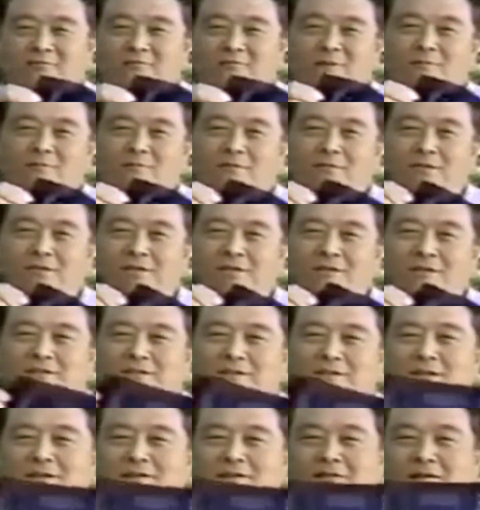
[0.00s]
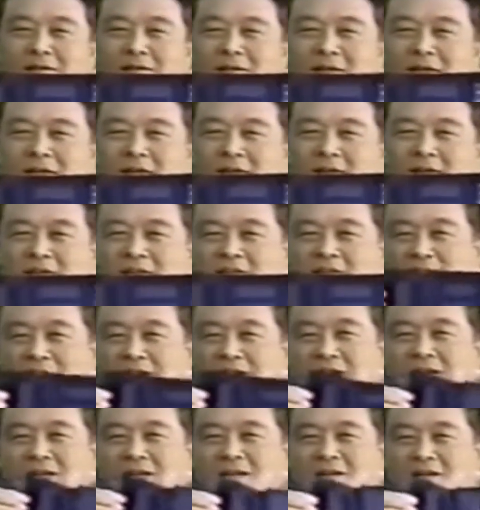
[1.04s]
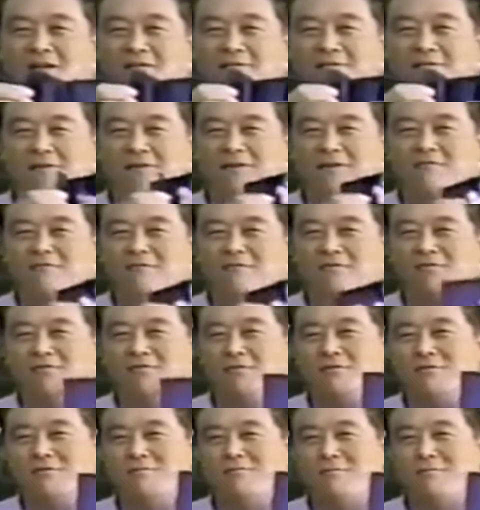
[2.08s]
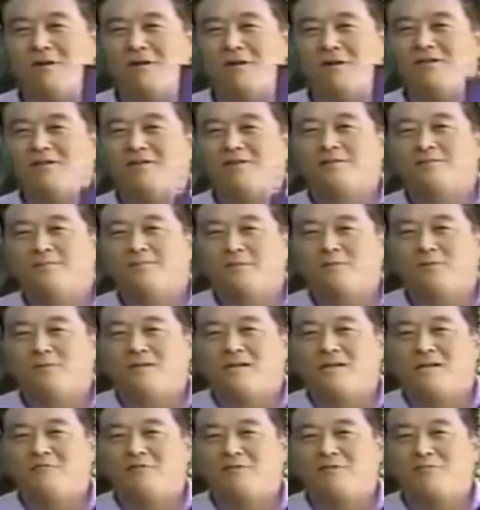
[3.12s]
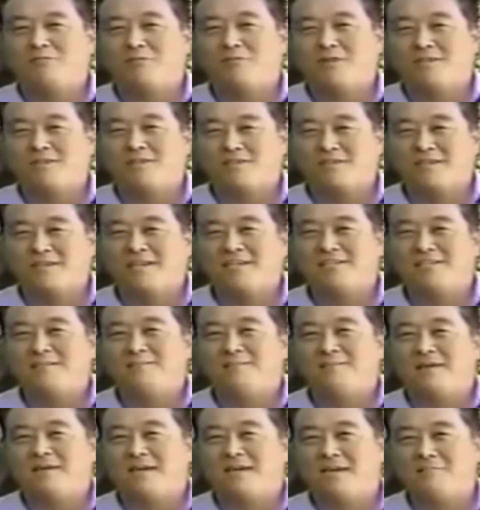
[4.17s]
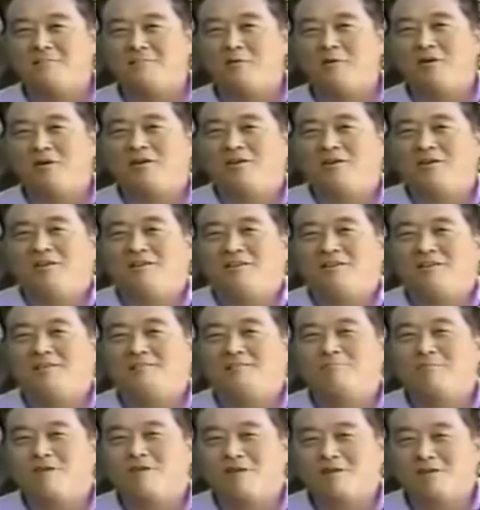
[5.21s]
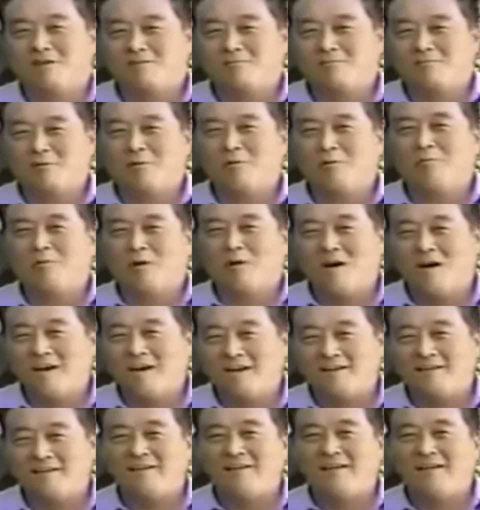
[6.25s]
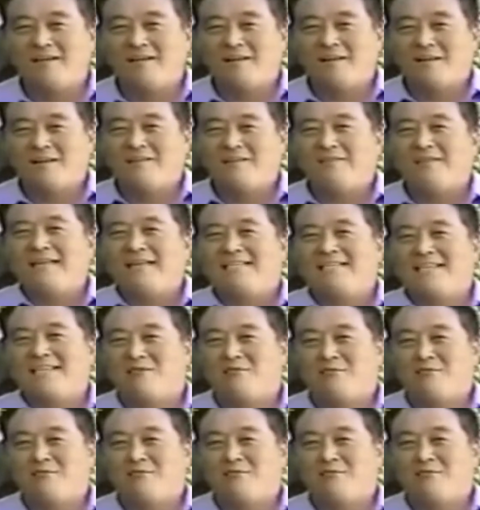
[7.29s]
you remember these here? These are nylon and Velcro surfer wallets. When I was 26, I began marketing these products worldwide, and that's